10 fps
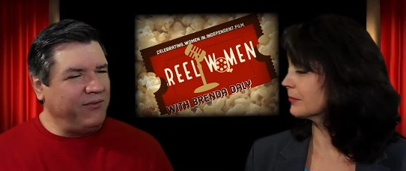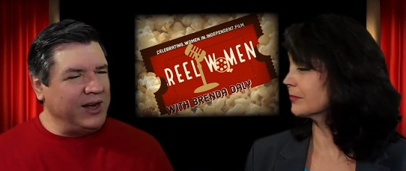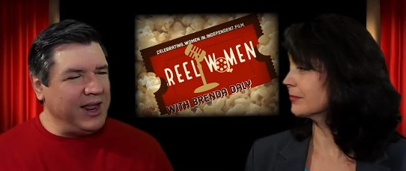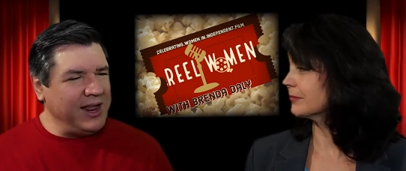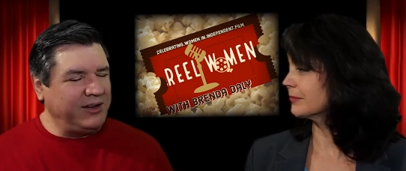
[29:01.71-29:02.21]

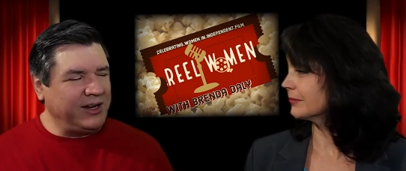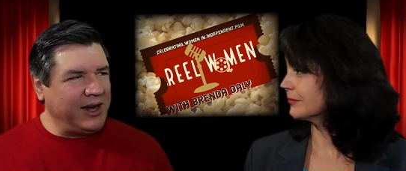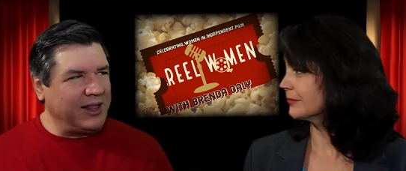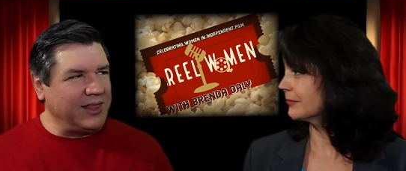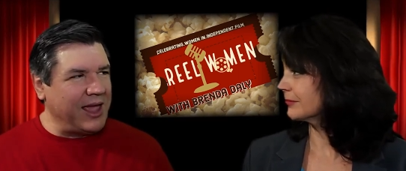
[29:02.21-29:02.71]
Speaker 1: even hinted
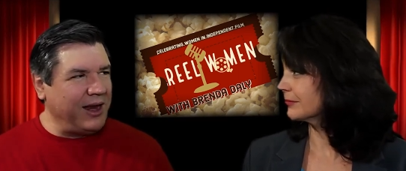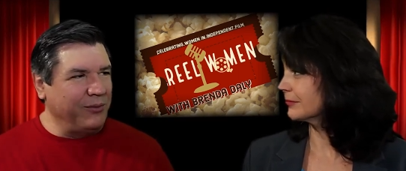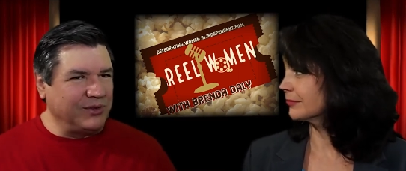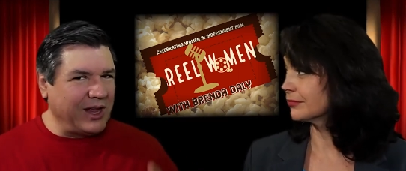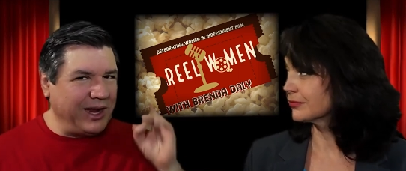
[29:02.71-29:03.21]
at that,
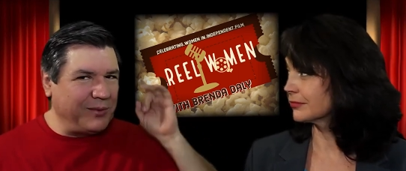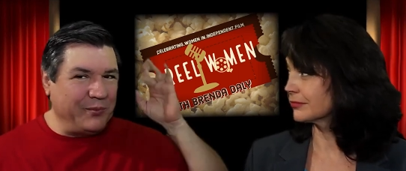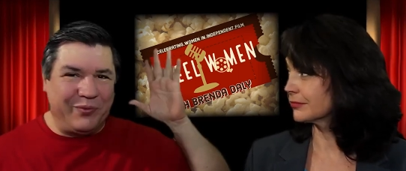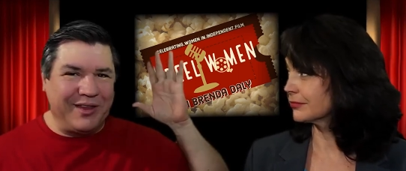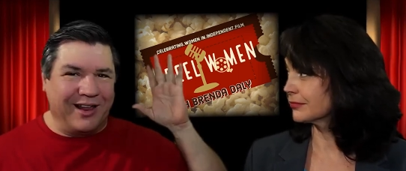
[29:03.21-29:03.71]
it was like
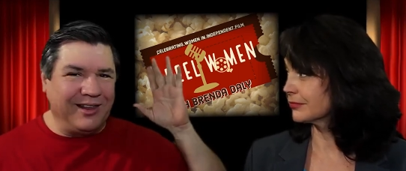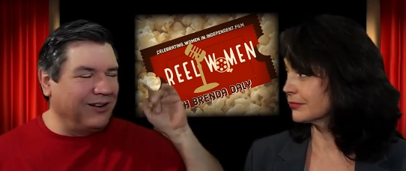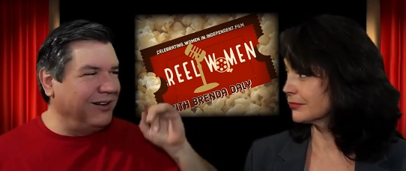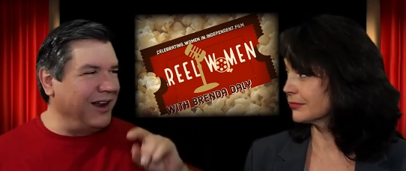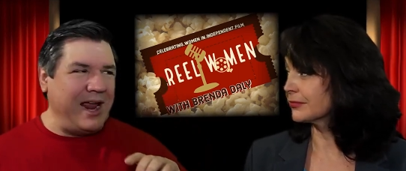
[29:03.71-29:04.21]
a
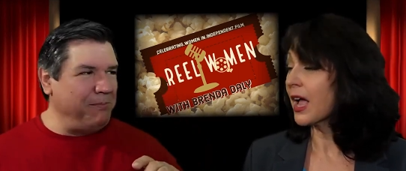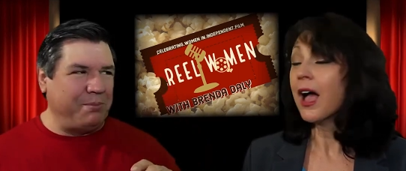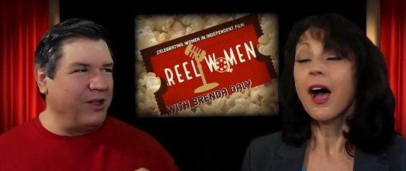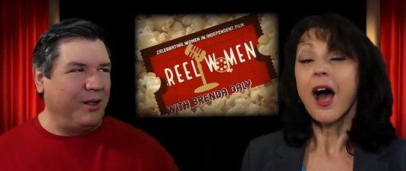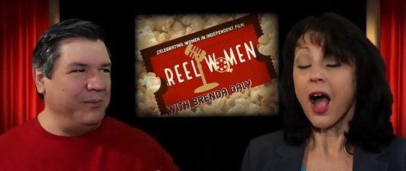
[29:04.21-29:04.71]
little light
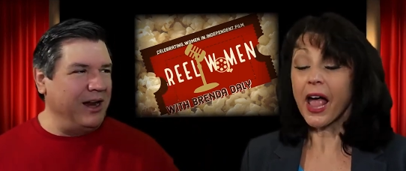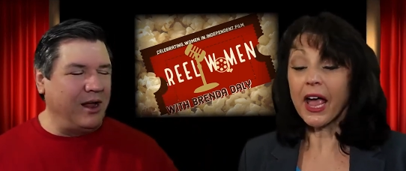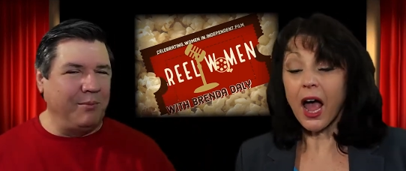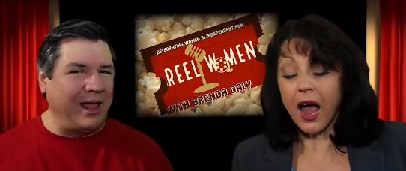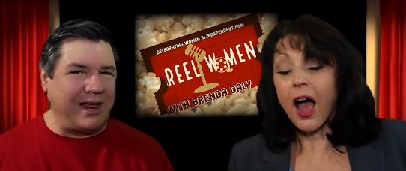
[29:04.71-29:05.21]
bulb. You
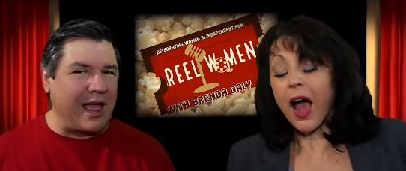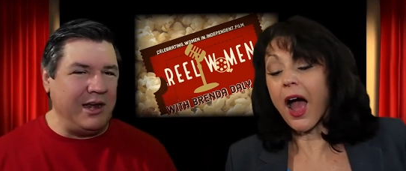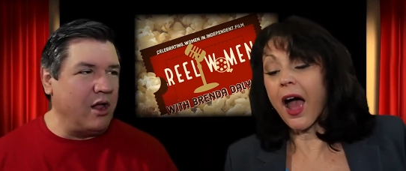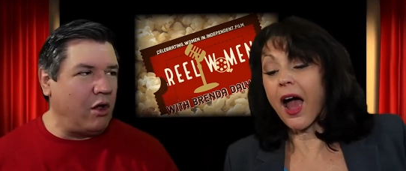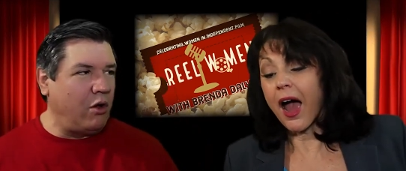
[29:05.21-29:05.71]
know, I, am like, I
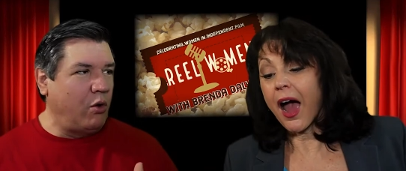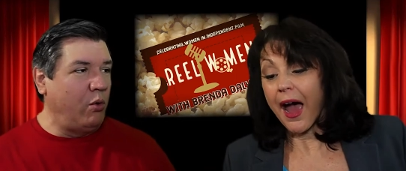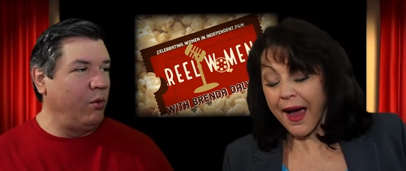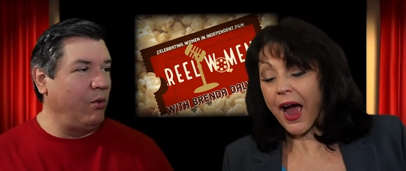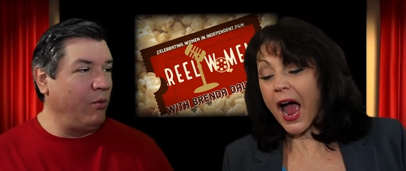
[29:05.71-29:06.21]

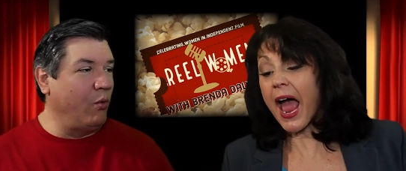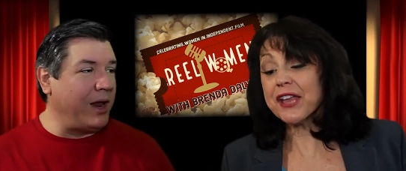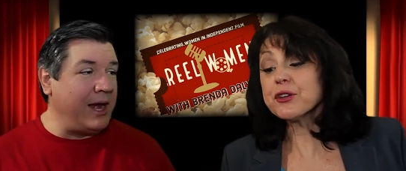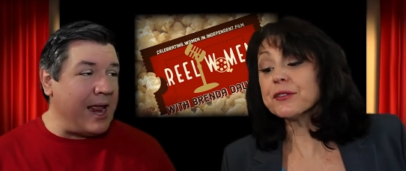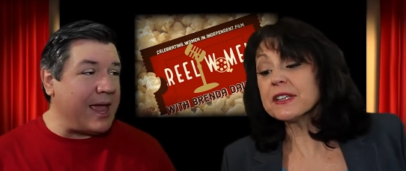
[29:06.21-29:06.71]
know. I, I
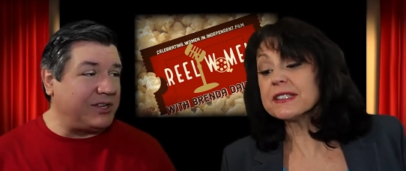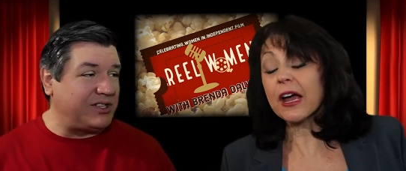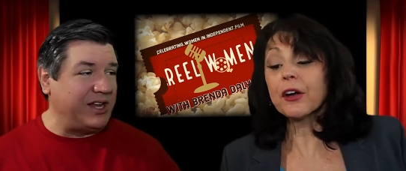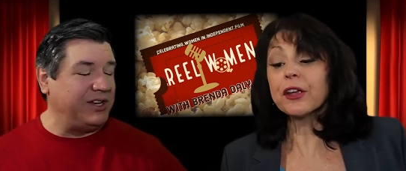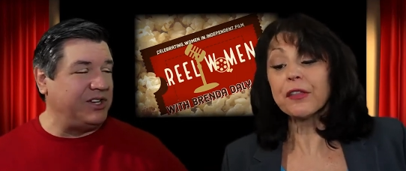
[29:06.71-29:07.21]
do have to
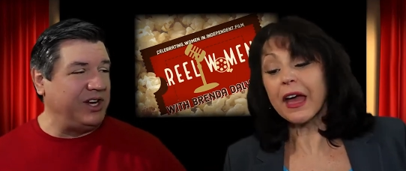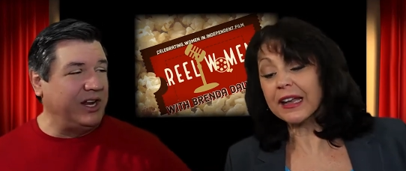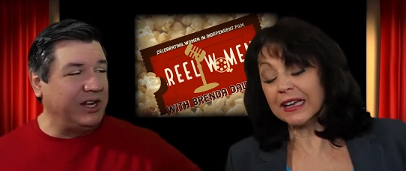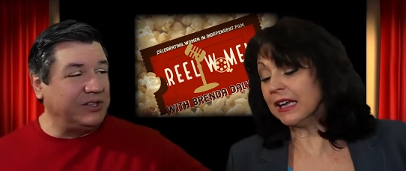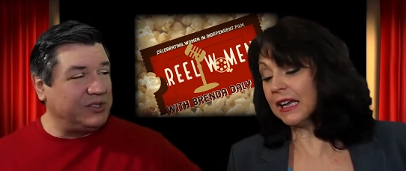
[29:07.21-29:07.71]
tell you
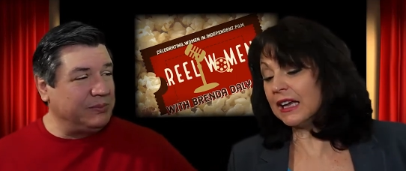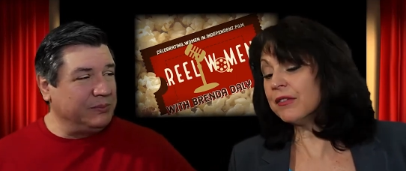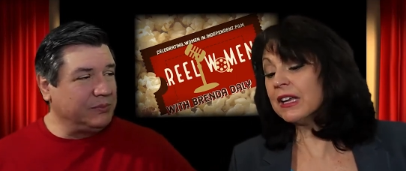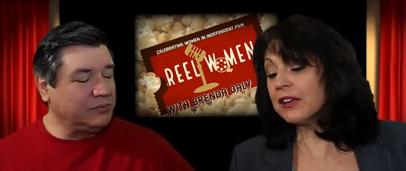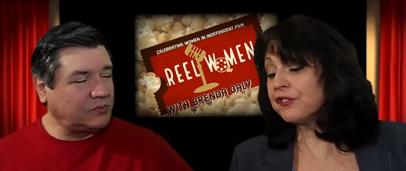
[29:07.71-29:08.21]
that
Speaker 2: is.
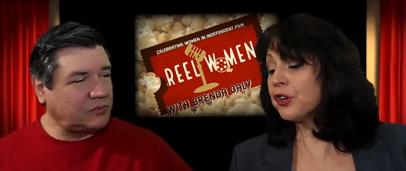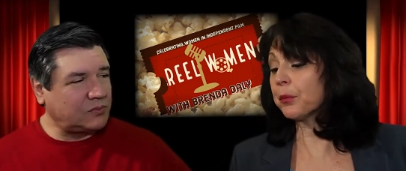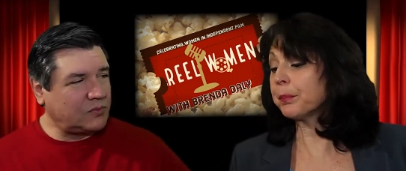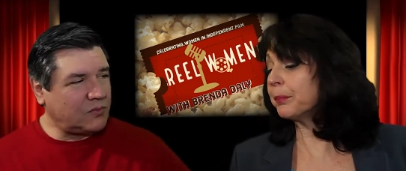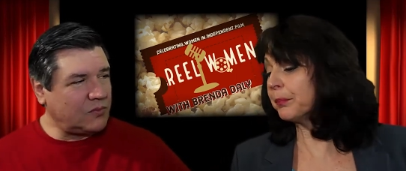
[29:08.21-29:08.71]
even if
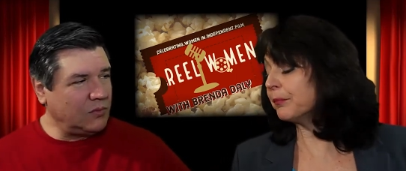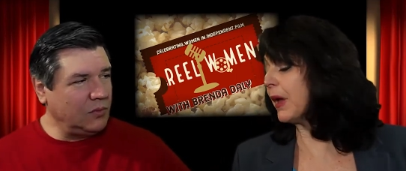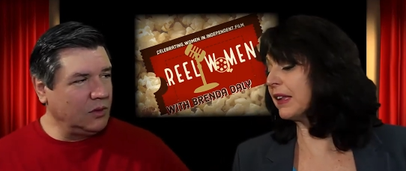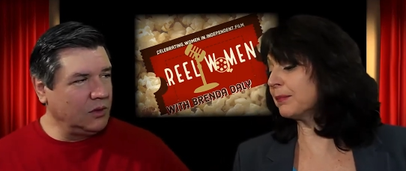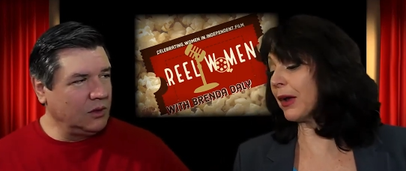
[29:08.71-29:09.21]
your
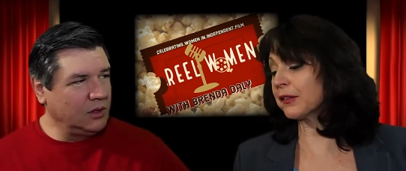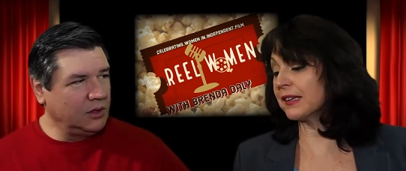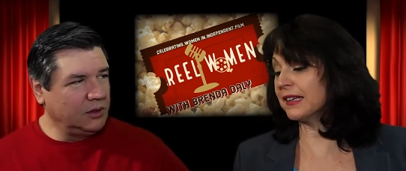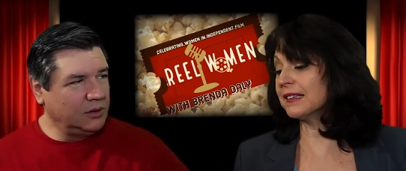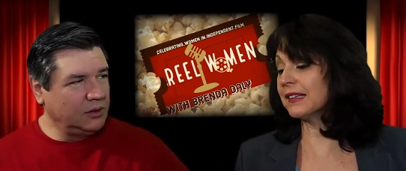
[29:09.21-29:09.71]
spouse
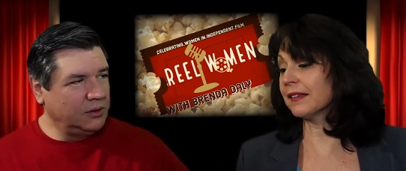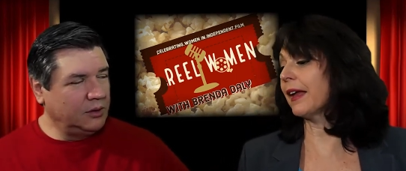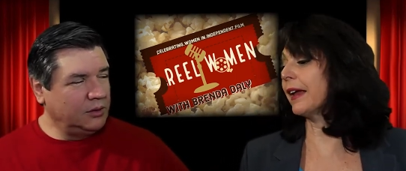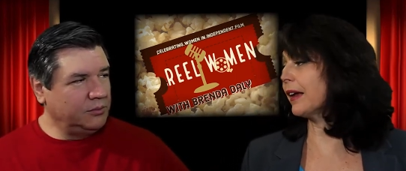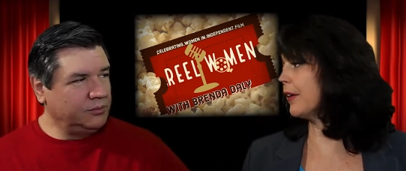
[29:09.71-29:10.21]
isn't
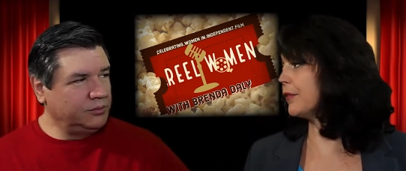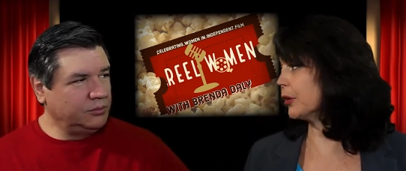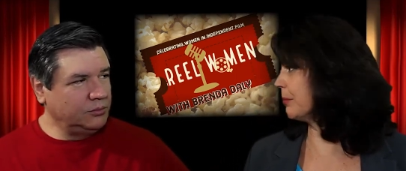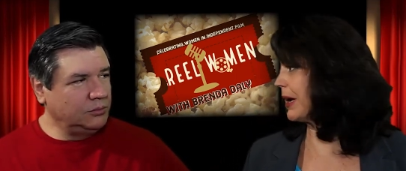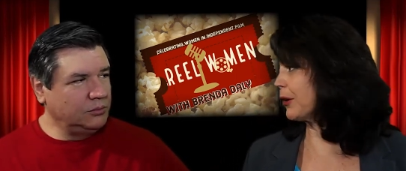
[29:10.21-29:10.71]
like a
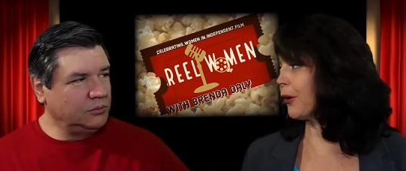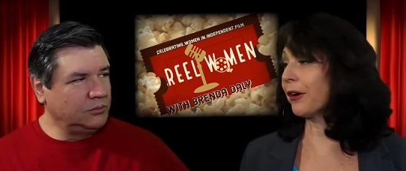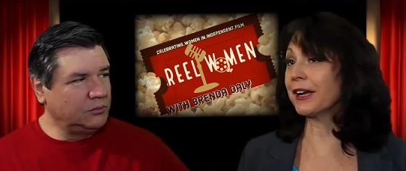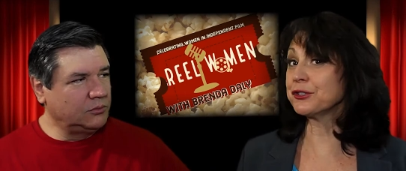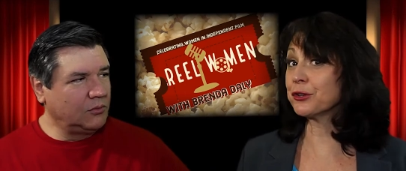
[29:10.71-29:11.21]
filmmaker
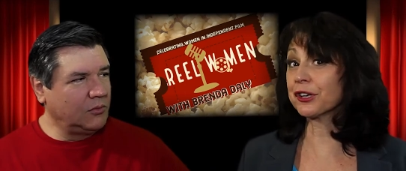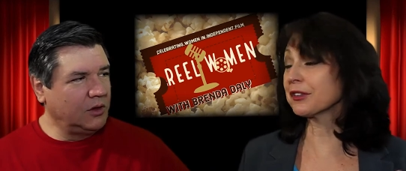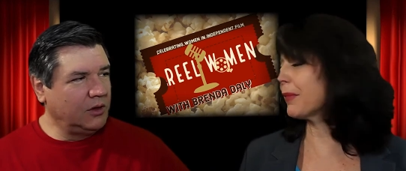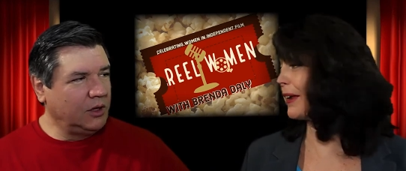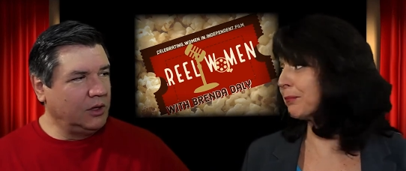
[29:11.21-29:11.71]
or into it,
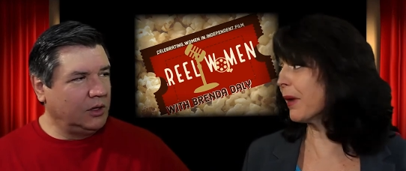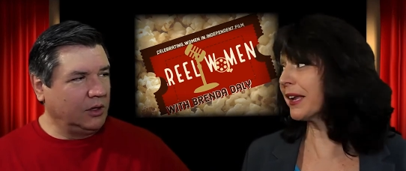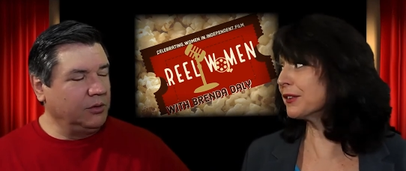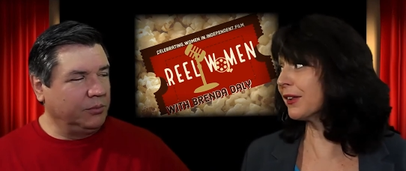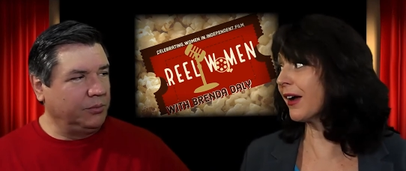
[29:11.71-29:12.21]
because my
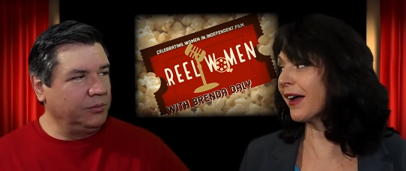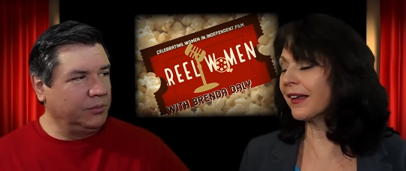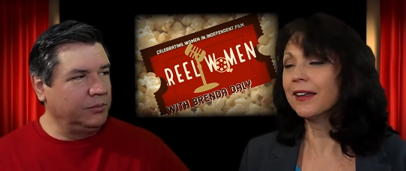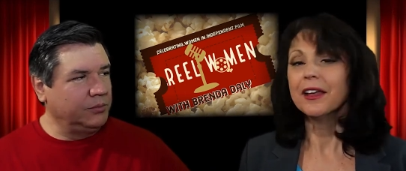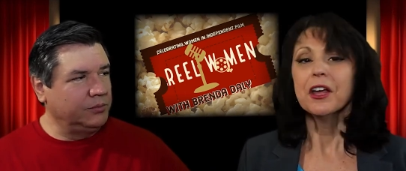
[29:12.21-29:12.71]
mine's
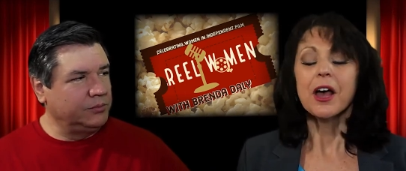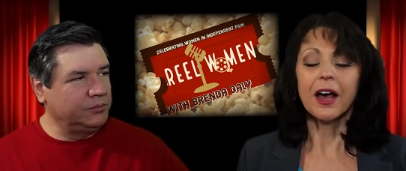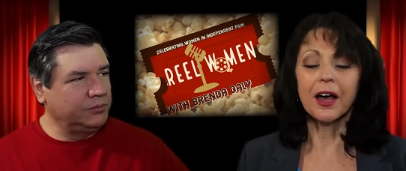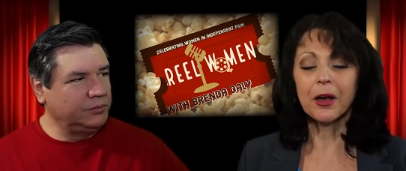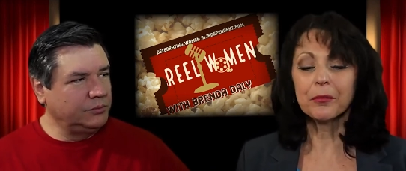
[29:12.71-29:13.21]
not.
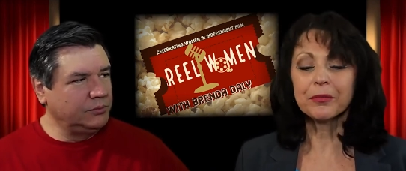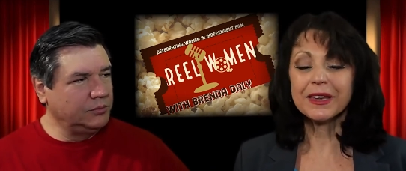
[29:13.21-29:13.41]
Um,